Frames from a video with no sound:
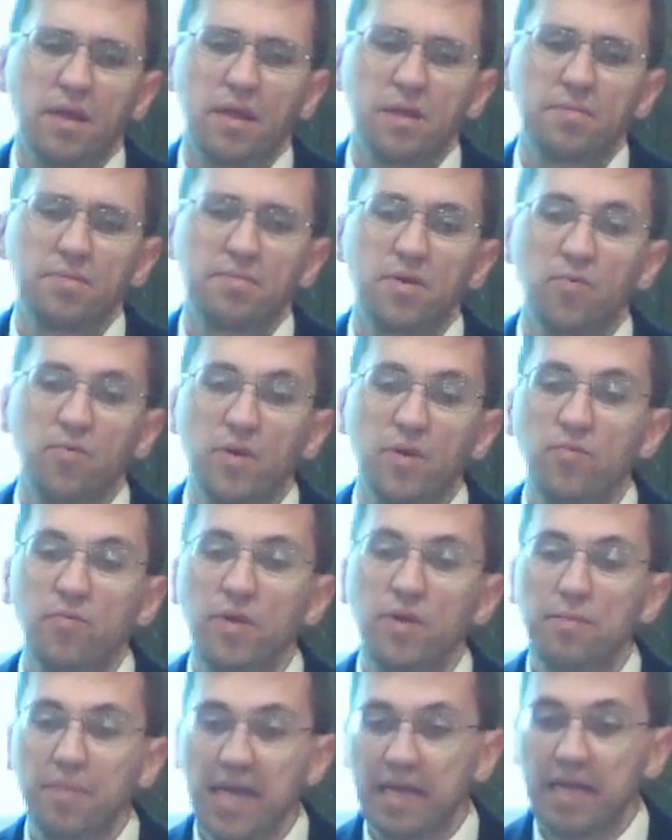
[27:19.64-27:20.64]
But when
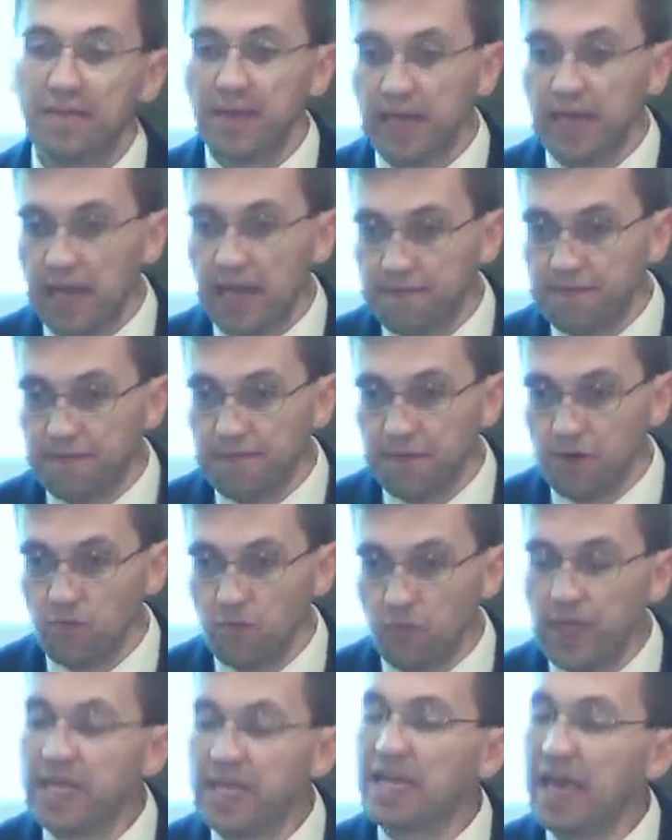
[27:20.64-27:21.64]
we make the effort,
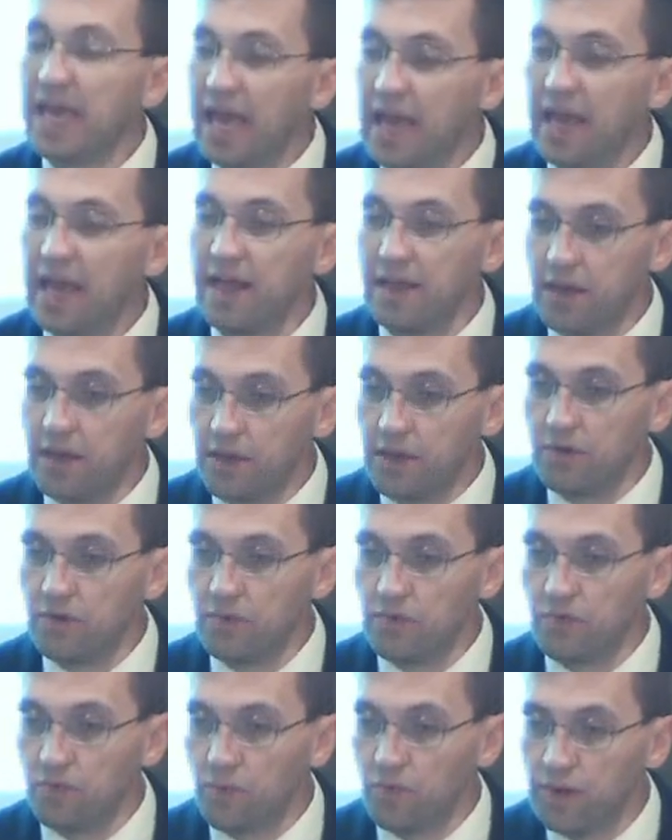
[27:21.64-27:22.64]
we can know
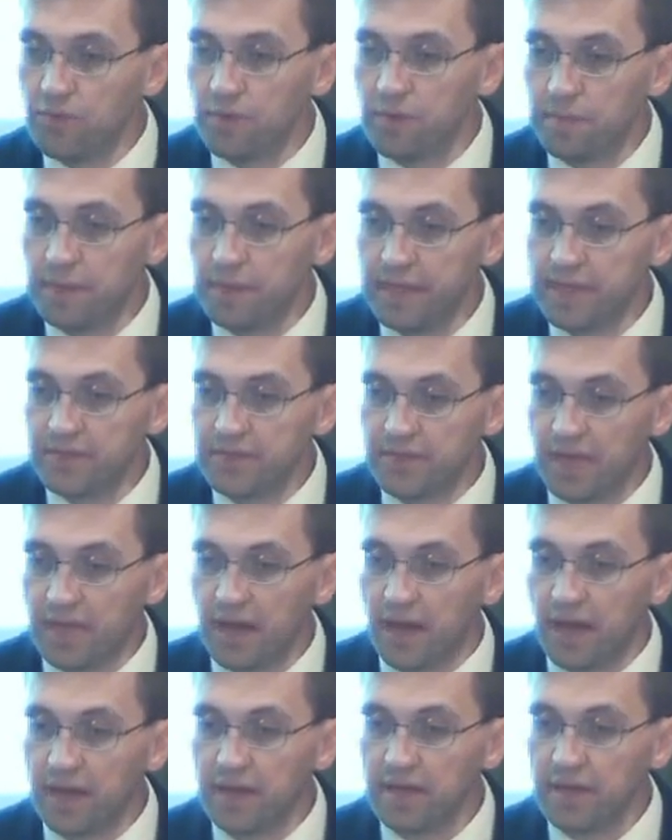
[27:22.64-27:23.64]
what will please
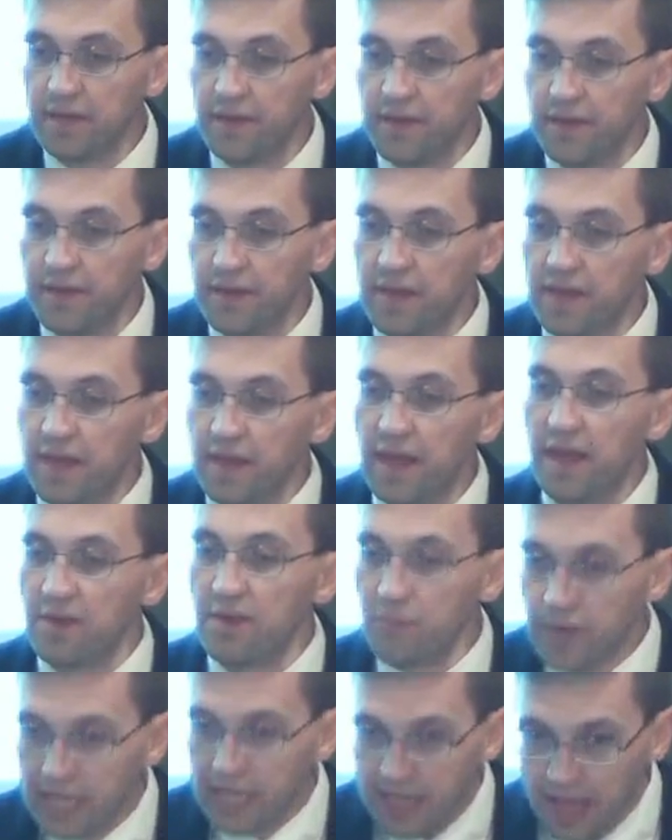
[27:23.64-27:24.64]
God
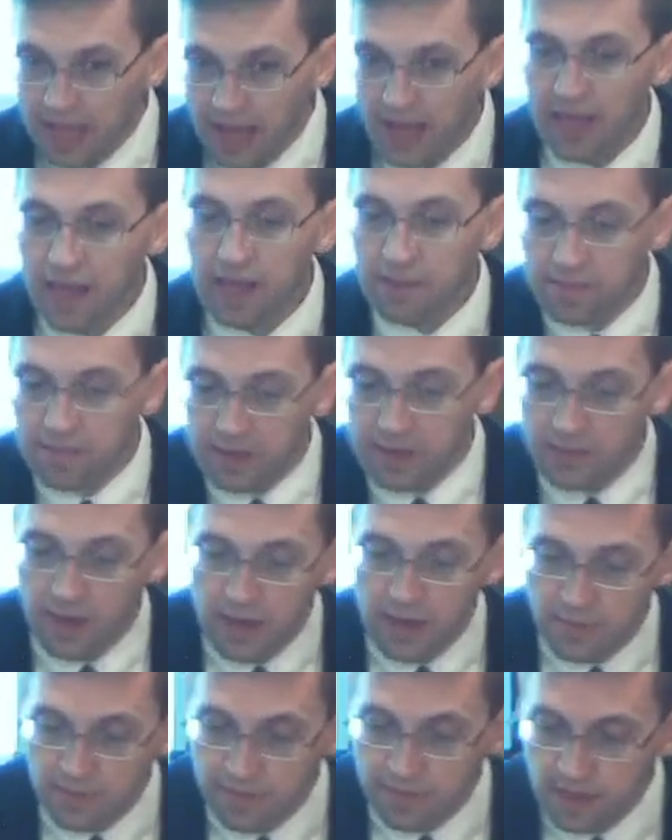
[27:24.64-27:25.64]
and we can be
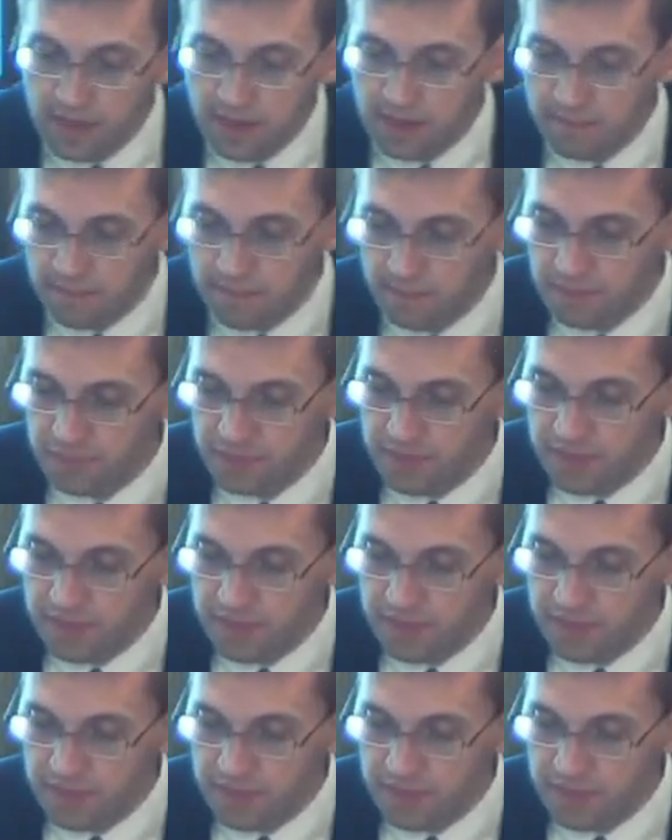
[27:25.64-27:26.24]
right with Him.